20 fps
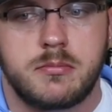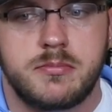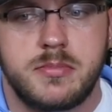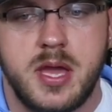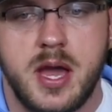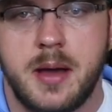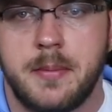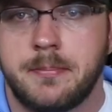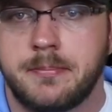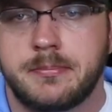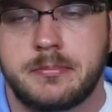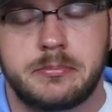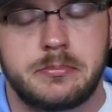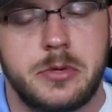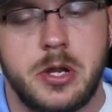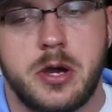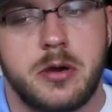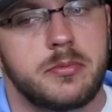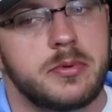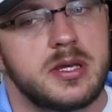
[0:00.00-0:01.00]
Yeah,
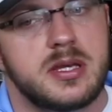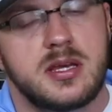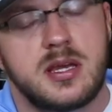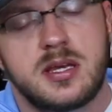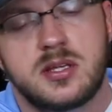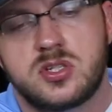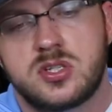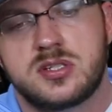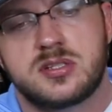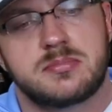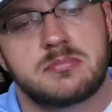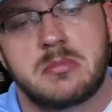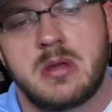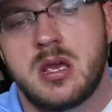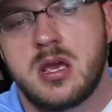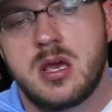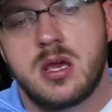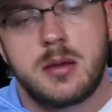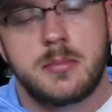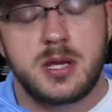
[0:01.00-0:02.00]
no, it's just,
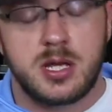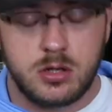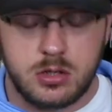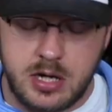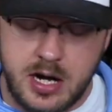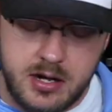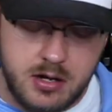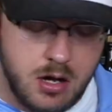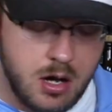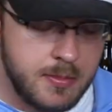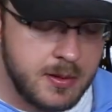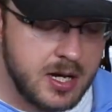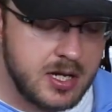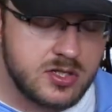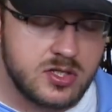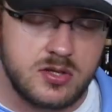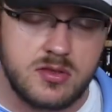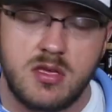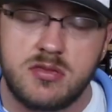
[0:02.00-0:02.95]
I mean, great carbonation.